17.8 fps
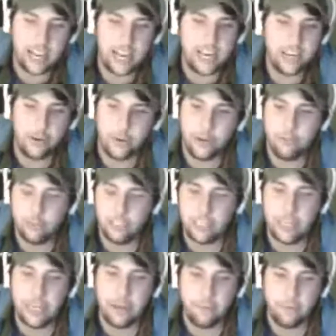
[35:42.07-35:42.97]
I know it was
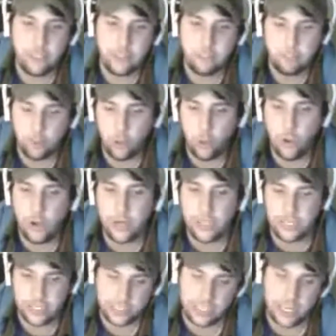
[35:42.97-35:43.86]
a ploy
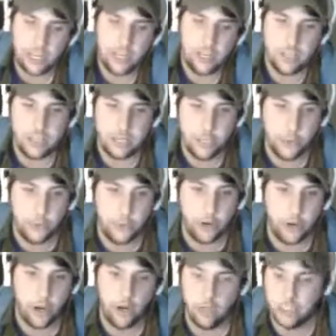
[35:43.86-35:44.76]
to sell the new
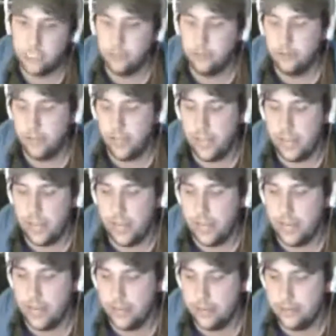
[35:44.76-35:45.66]
console,
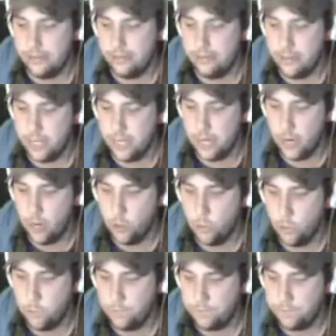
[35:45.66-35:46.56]
and you
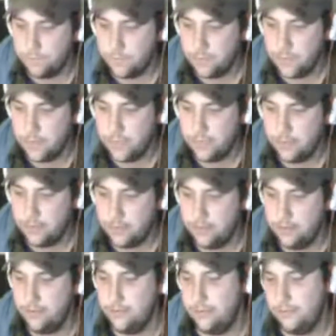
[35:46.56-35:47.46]
know,
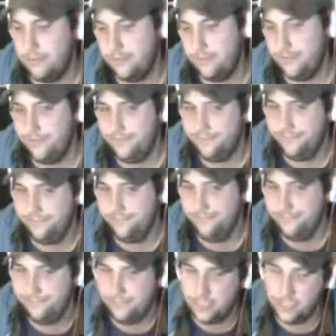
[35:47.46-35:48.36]

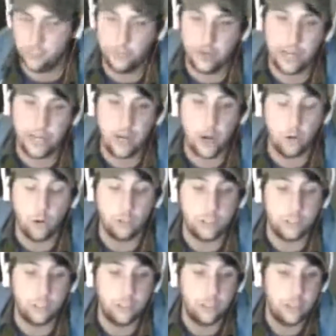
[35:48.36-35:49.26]
it's the way it
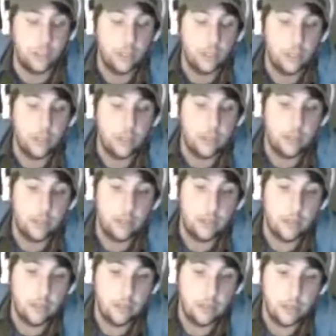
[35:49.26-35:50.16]
goes.
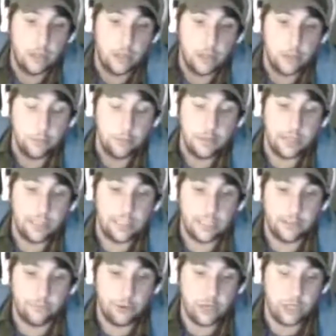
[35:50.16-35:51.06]

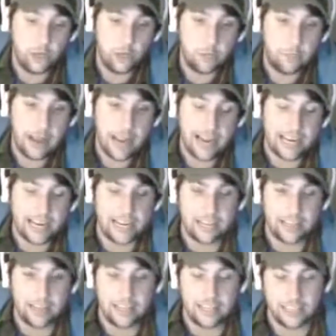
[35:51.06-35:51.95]
Because if we look back
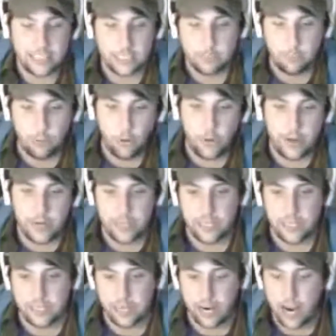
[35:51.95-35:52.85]
at this point
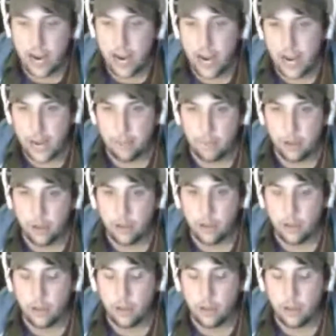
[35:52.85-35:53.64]
in time,